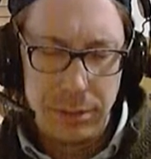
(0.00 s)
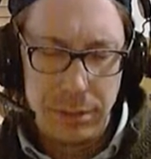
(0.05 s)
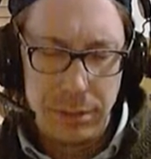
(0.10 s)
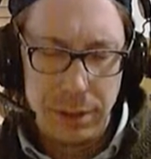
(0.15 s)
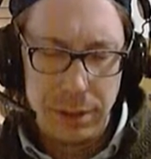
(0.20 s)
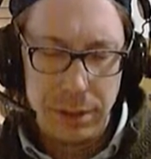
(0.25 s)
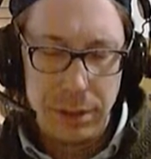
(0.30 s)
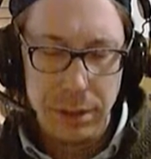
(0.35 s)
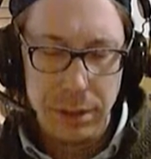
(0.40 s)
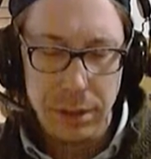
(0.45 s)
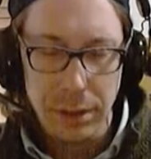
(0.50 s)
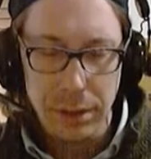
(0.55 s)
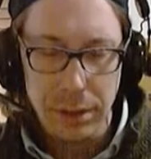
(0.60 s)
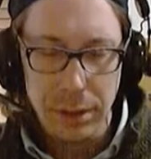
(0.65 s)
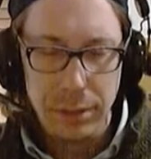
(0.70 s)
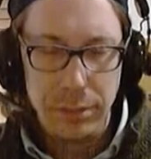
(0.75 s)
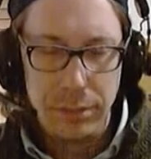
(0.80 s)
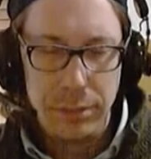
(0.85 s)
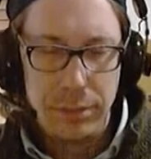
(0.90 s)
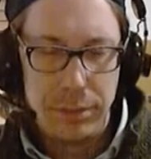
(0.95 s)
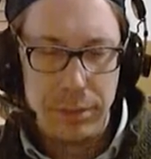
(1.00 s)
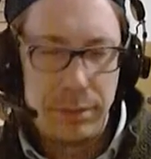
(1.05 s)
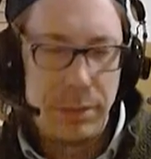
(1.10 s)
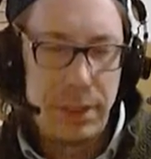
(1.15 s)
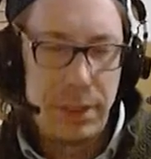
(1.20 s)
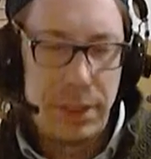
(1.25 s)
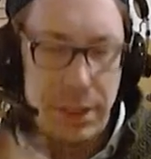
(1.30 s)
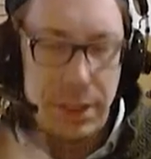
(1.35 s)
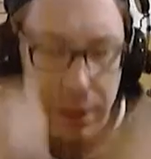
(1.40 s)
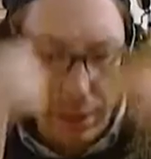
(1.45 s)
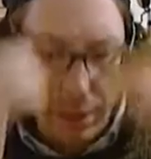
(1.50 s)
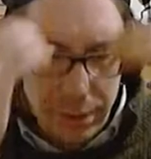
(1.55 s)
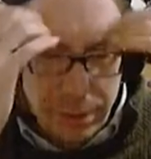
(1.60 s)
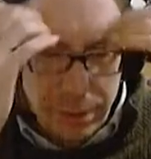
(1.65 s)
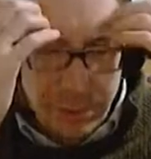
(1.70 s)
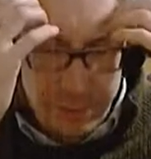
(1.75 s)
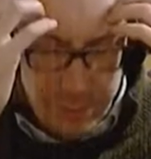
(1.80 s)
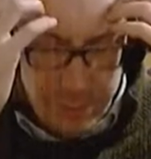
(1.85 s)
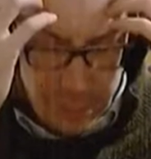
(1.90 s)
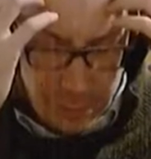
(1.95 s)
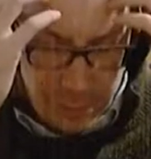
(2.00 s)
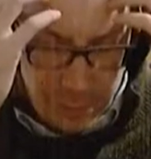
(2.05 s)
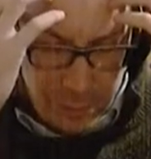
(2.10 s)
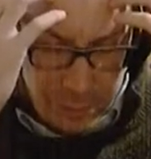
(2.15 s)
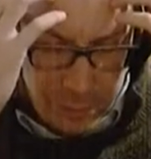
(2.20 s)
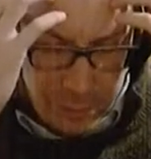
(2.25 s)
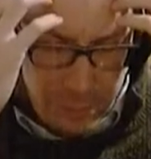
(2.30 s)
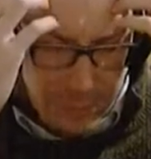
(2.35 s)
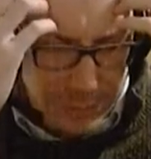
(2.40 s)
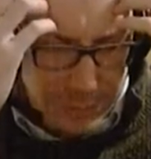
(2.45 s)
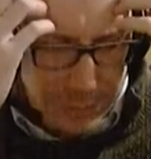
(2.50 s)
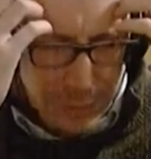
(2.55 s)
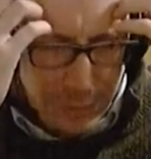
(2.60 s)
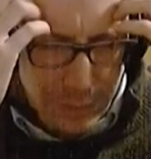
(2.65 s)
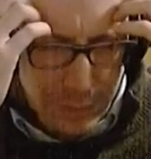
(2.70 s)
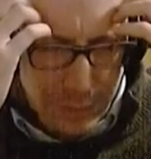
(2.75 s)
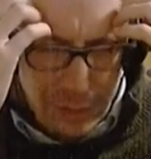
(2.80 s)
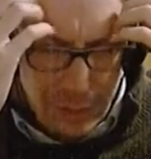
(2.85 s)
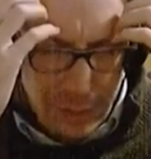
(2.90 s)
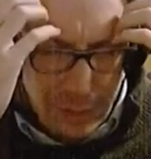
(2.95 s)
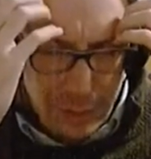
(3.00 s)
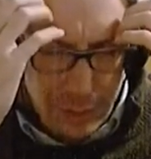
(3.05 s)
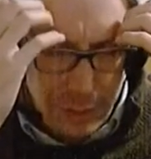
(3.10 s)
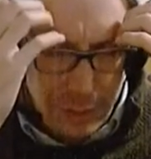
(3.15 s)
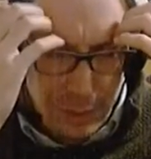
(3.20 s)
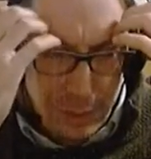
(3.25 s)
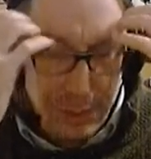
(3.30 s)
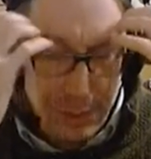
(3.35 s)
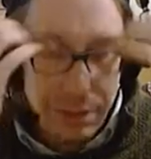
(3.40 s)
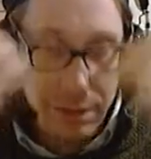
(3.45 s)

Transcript: But it was spinning it like it was a good thing, that,